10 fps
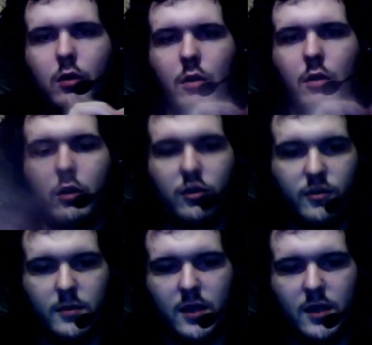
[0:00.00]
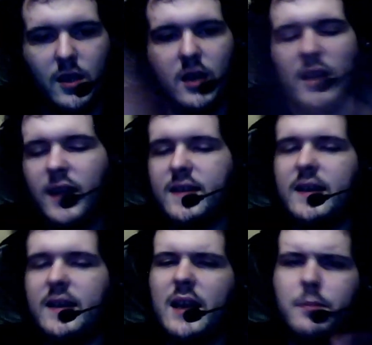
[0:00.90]
Awesome. Like I
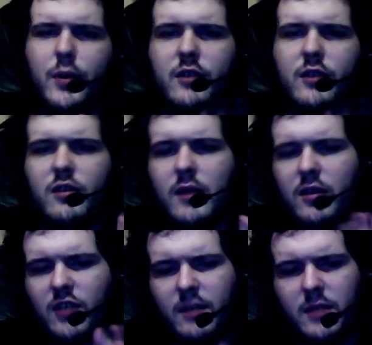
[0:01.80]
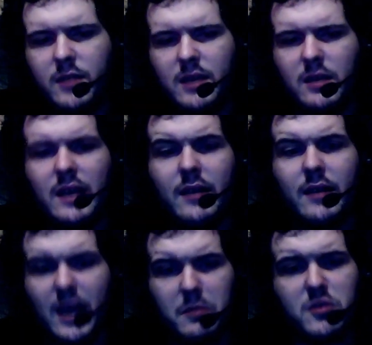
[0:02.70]
said, 8.2 out of 10 with that one.
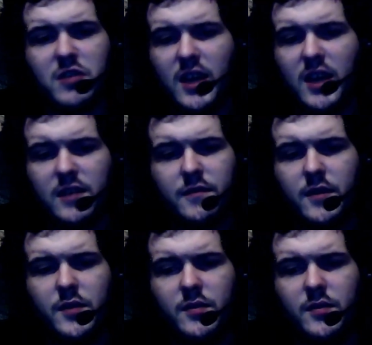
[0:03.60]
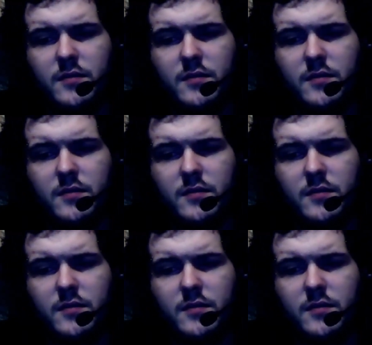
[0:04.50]
That one's kind of fun.